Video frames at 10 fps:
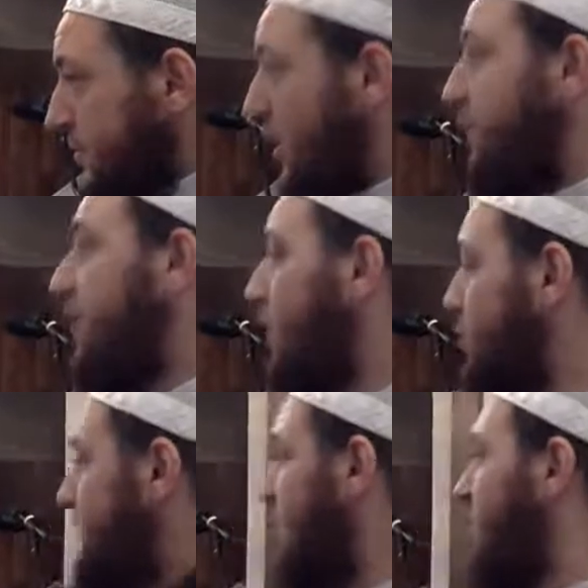You have a
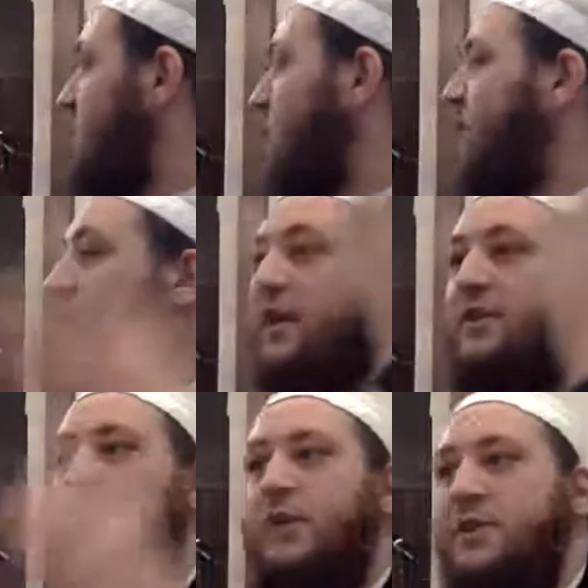clothes, khalas, I want to chuck
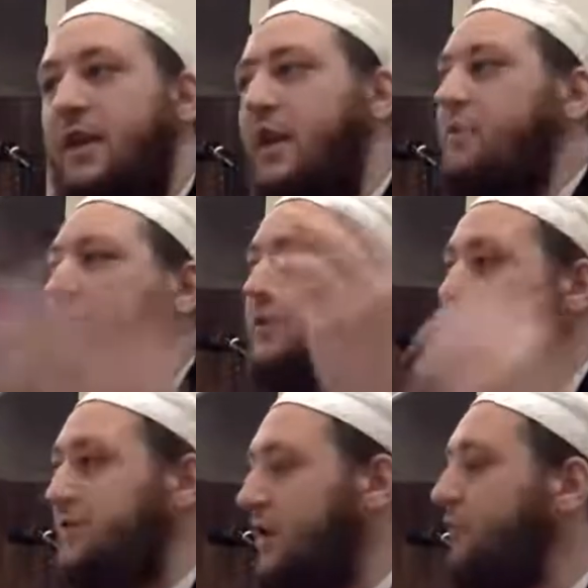this clothes today. I don't want this
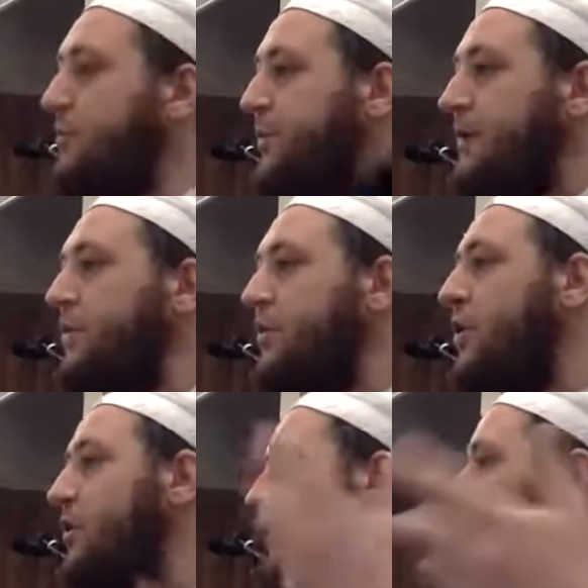clothes. I'll rip it, I'll put
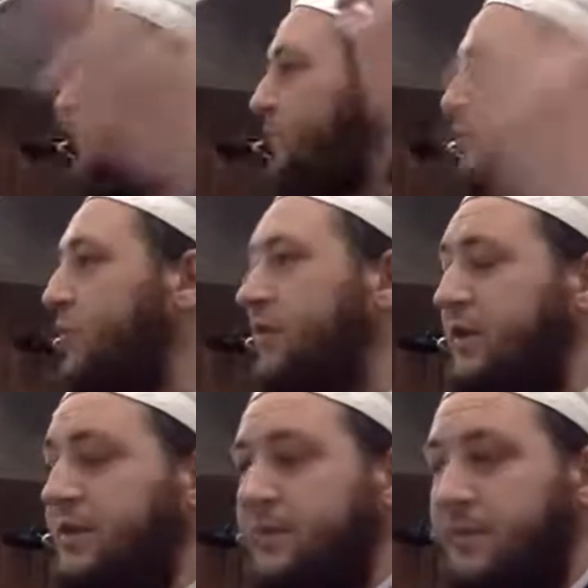a hole in it, I'll do
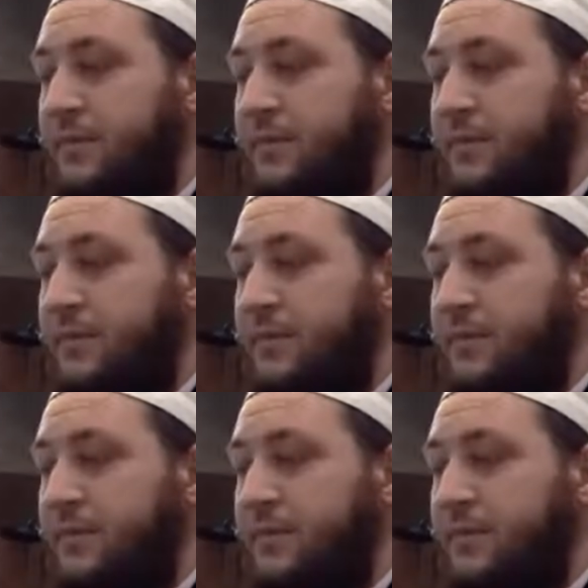whatever.